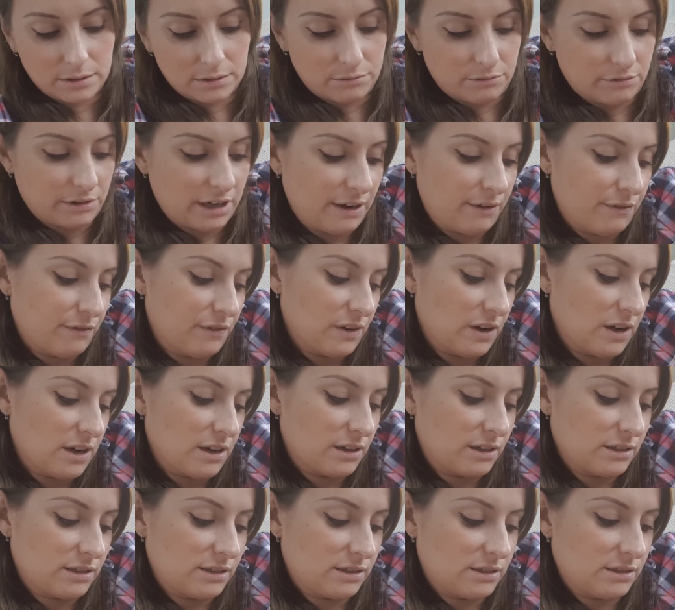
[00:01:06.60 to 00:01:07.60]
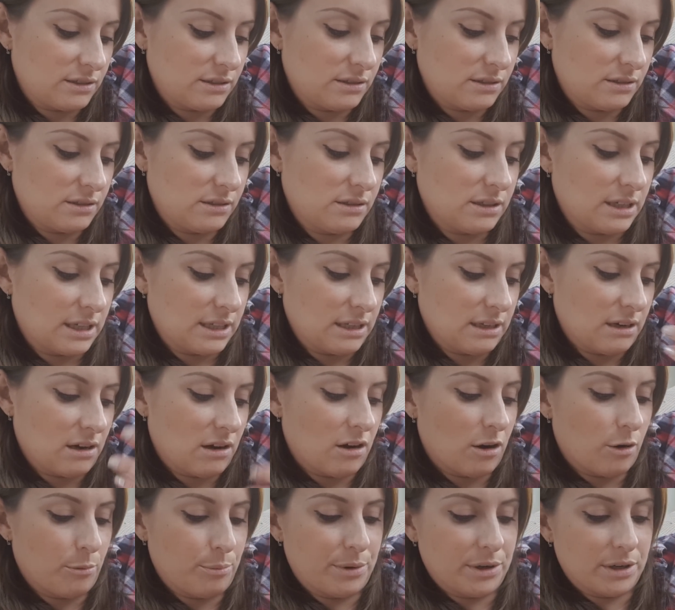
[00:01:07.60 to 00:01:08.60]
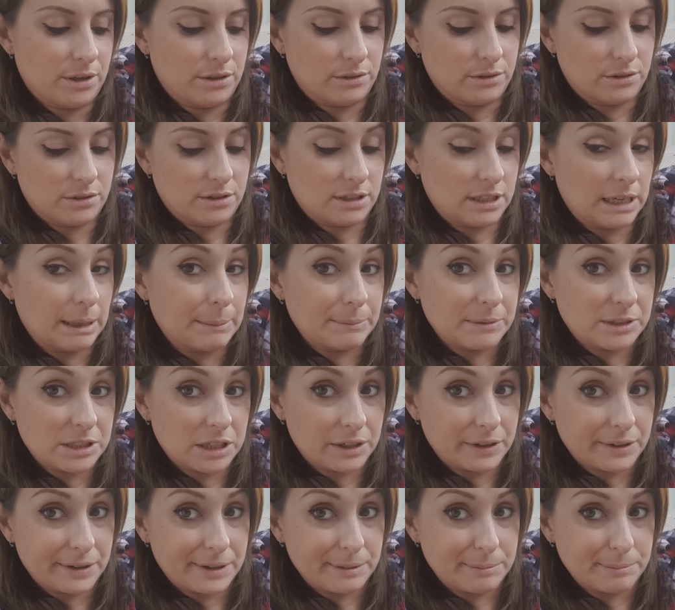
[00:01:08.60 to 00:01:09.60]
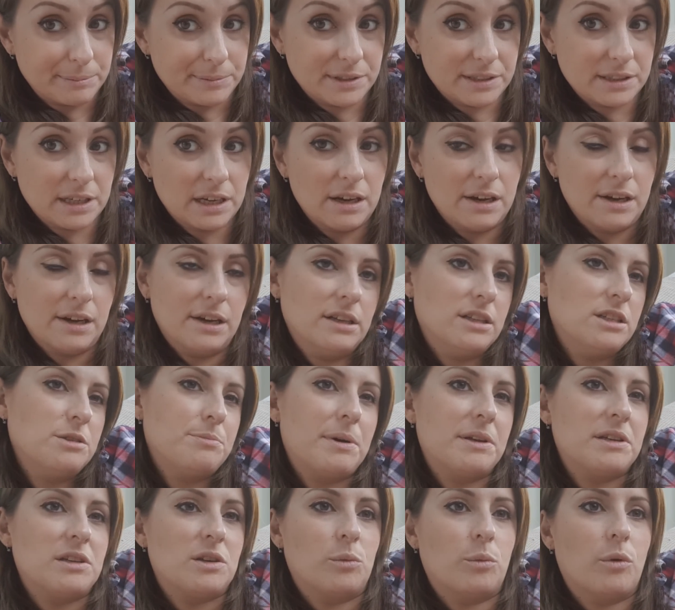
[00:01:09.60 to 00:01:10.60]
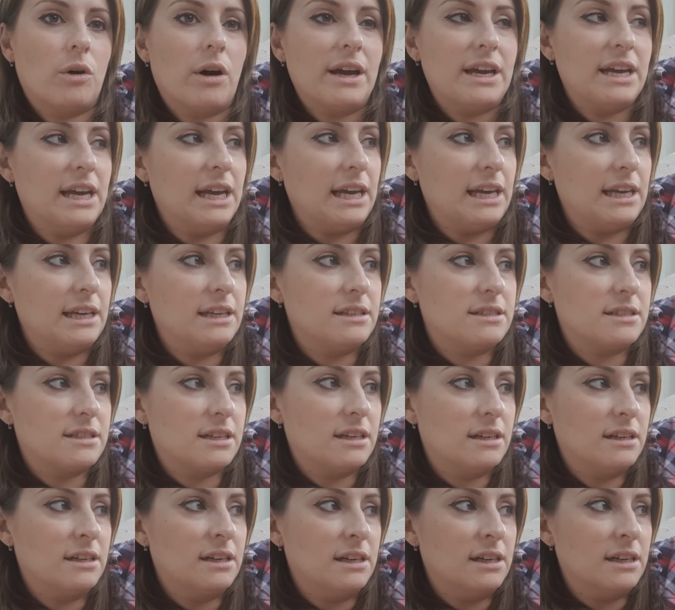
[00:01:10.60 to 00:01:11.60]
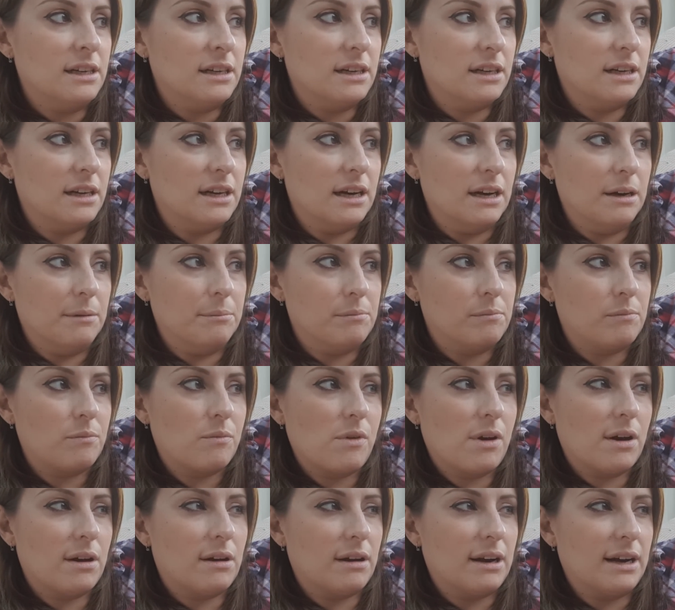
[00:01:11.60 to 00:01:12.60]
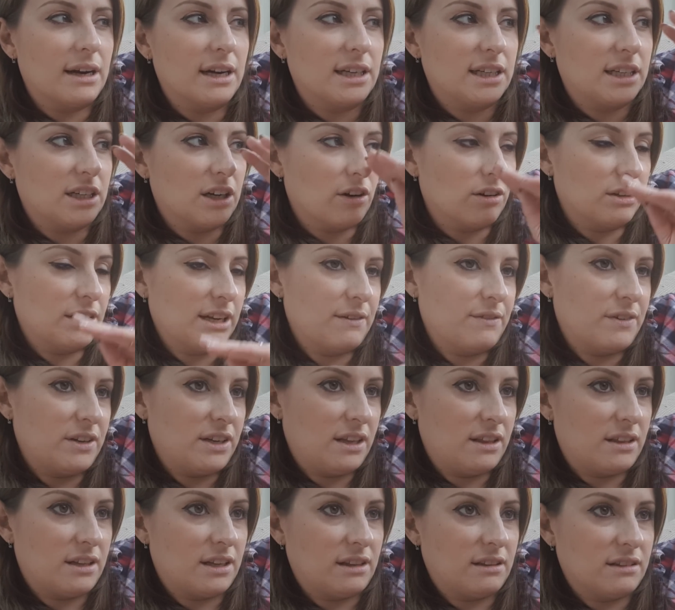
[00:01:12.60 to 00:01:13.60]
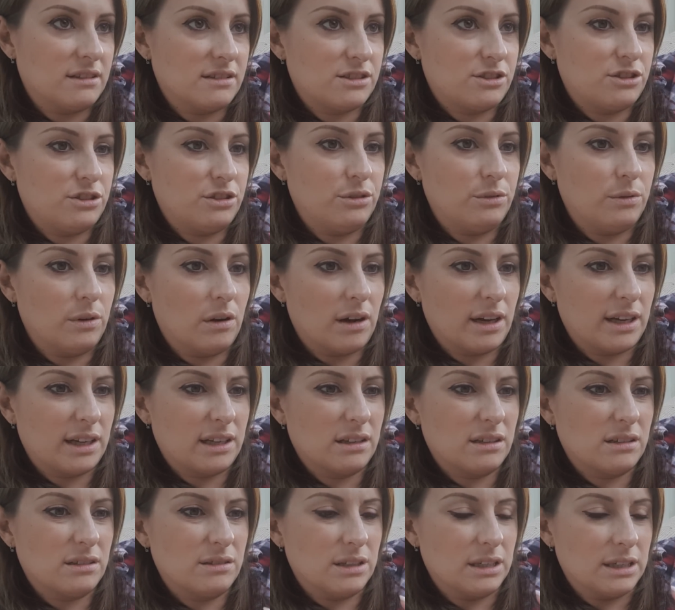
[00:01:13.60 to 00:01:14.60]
reflux and heartburn sometimes, depending what I eat. I can't have anything that's too like